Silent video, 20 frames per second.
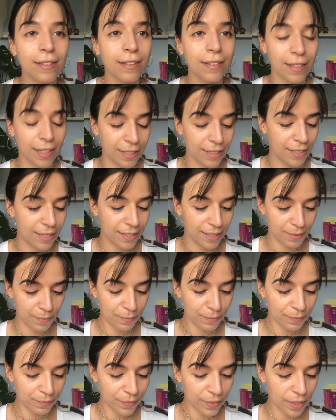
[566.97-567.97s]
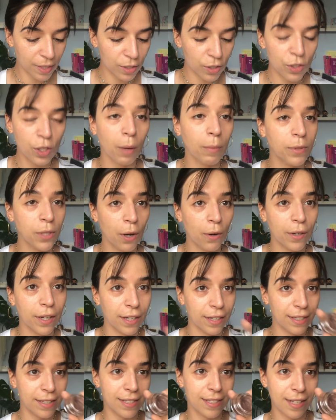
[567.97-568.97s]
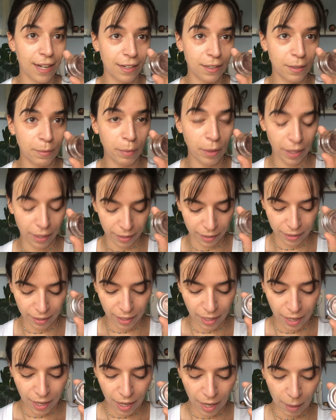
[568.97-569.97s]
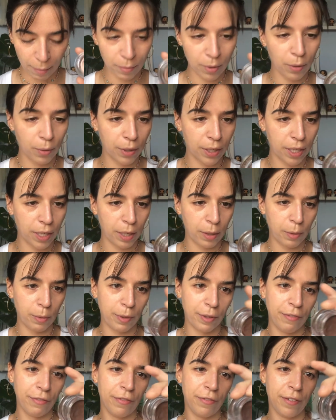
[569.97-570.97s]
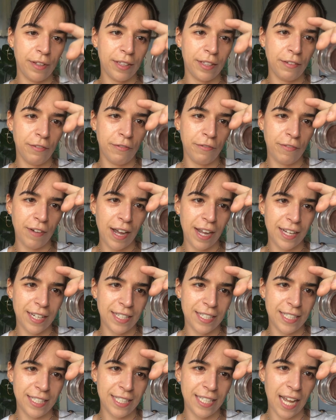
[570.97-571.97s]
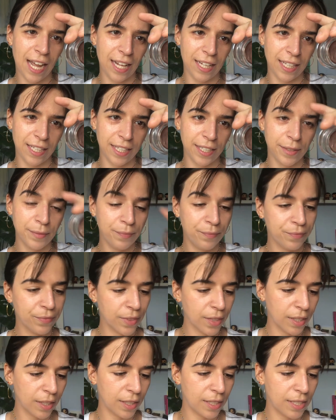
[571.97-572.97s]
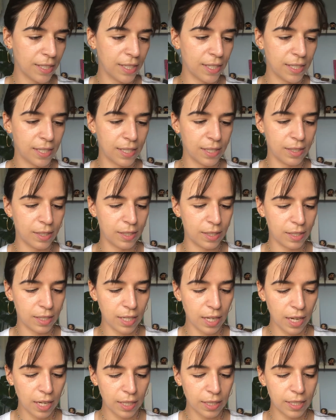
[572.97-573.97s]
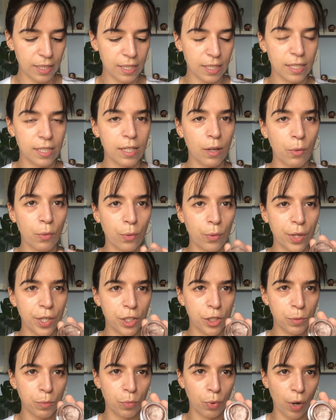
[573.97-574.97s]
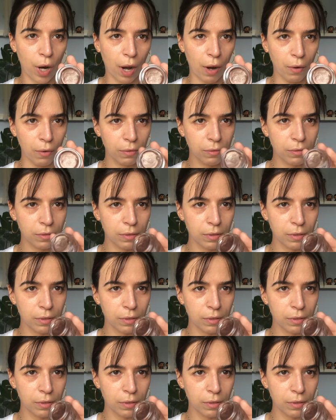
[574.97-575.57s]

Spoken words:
let's stop talking and start applying. I'm going in with the Phi and Dahlia. This is the rich brown.